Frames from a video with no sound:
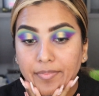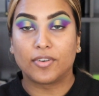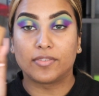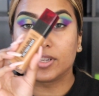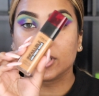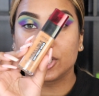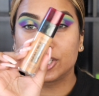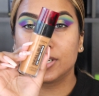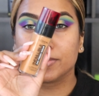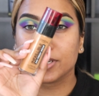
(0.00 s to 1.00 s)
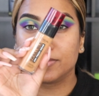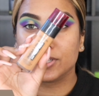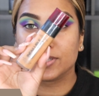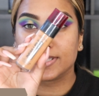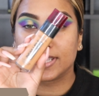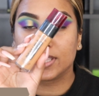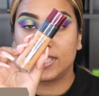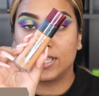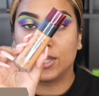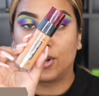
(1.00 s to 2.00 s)
For foundation, I'm going to be using
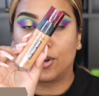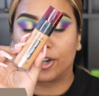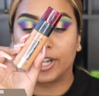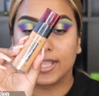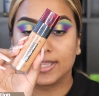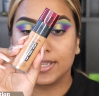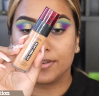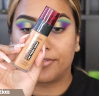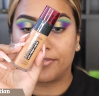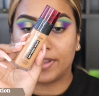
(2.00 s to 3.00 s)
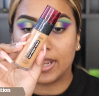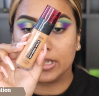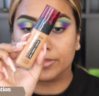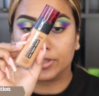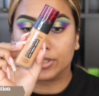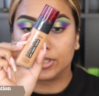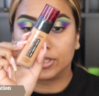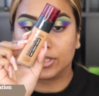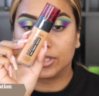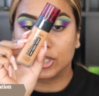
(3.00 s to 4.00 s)
the L'Oreal
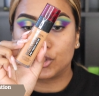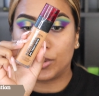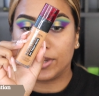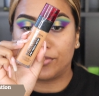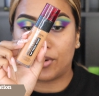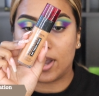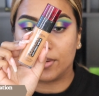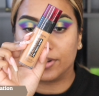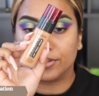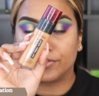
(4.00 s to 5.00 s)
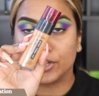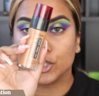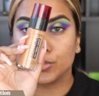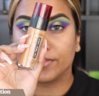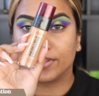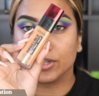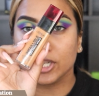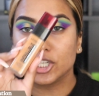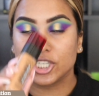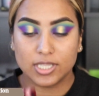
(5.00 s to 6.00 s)
Infallible 24-Hour Fresh Wear
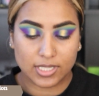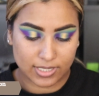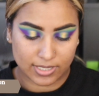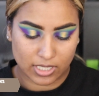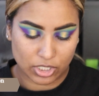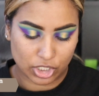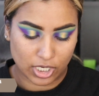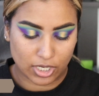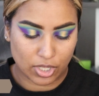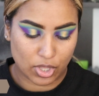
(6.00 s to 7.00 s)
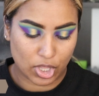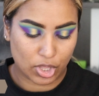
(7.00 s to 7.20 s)
Foundation. This is in the shade